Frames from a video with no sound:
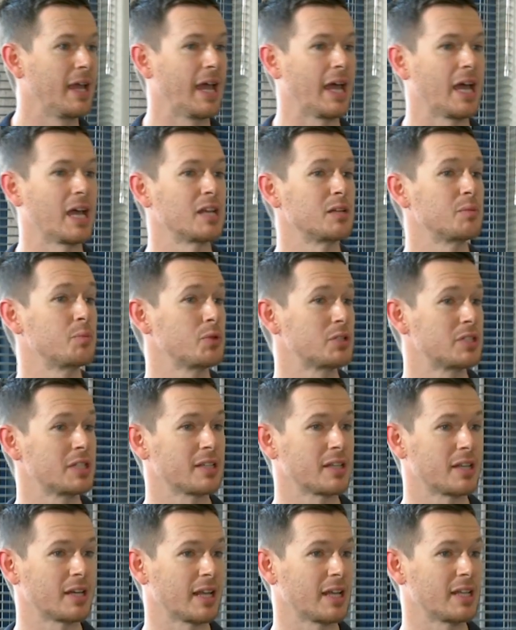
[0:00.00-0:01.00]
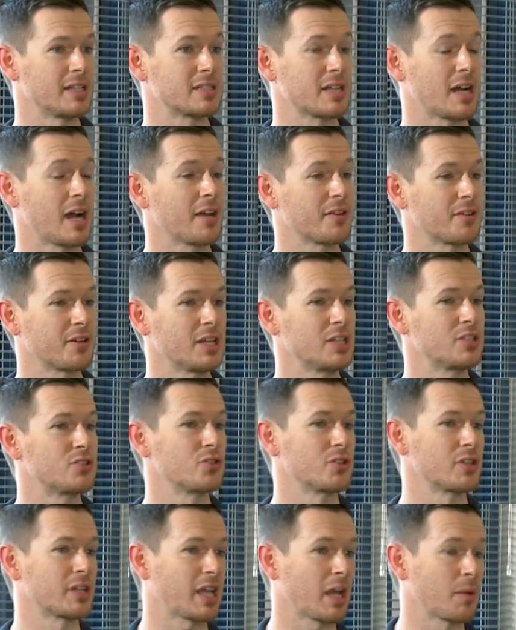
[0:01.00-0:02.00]
and putting the lens either
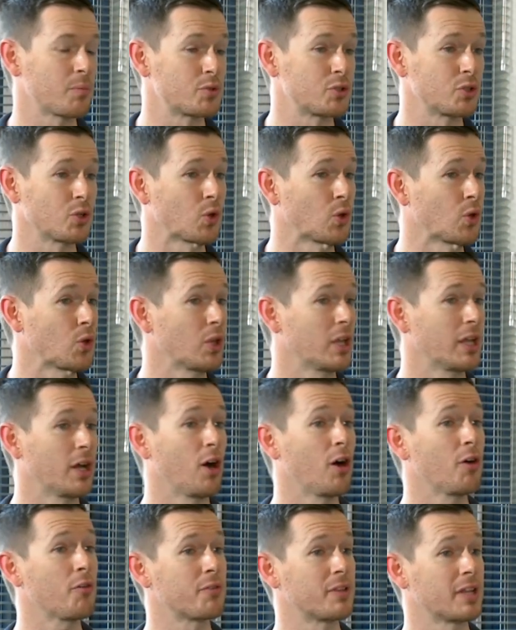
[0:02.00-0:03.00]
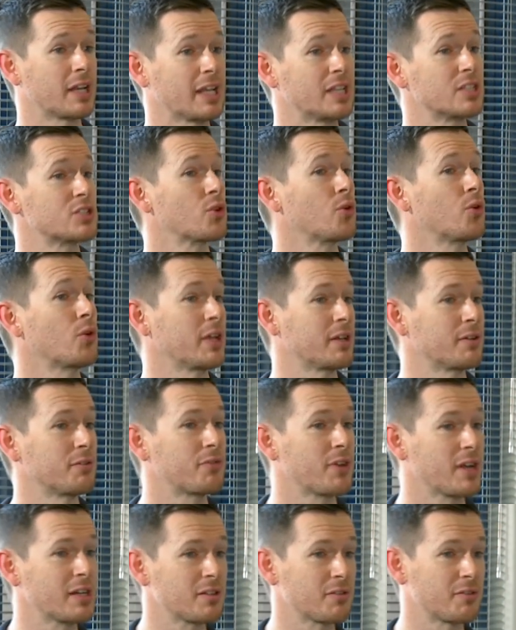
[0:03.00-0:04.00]
into the capsule of the lens or in
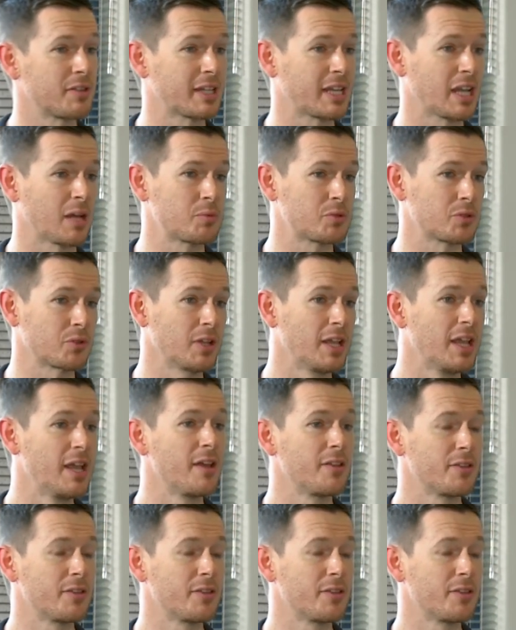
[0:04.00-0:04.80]
front of the capsule.